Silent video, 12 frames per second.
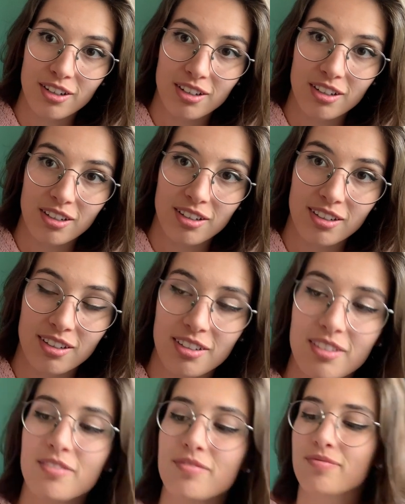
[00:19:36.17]

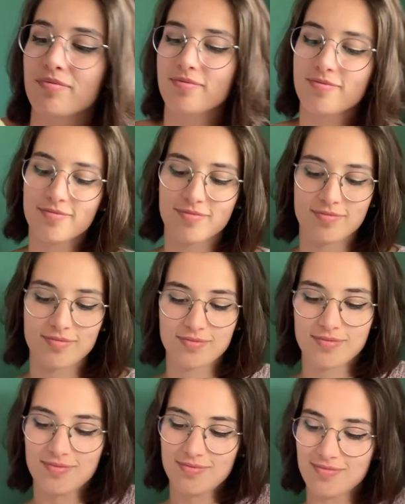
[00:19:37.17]

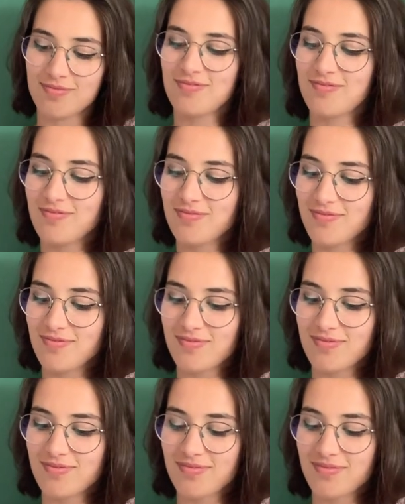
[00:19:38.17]

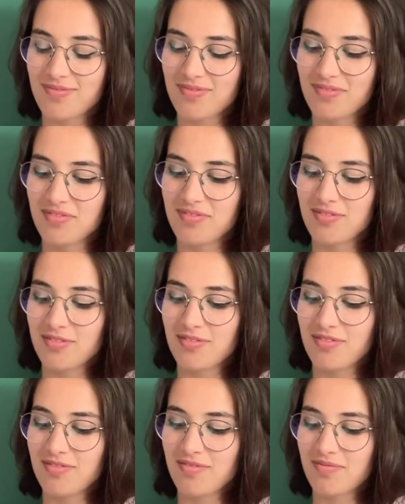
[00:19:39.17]

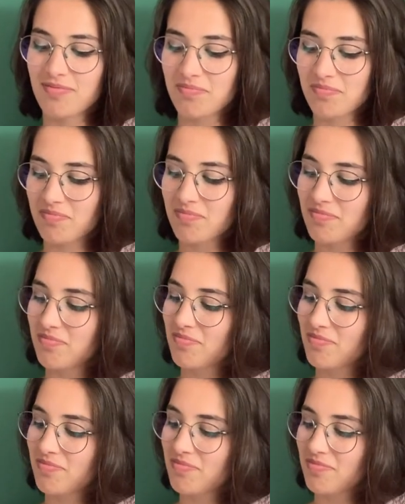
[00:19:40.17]

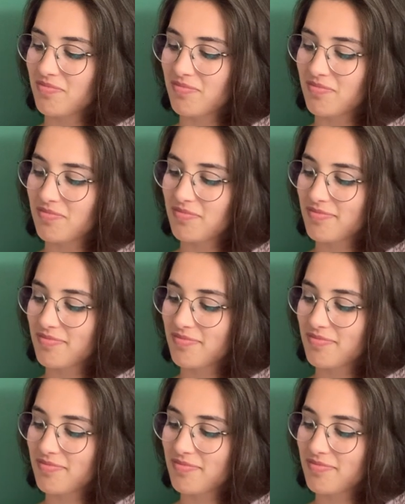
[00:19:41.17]
No one is speaking in this clip.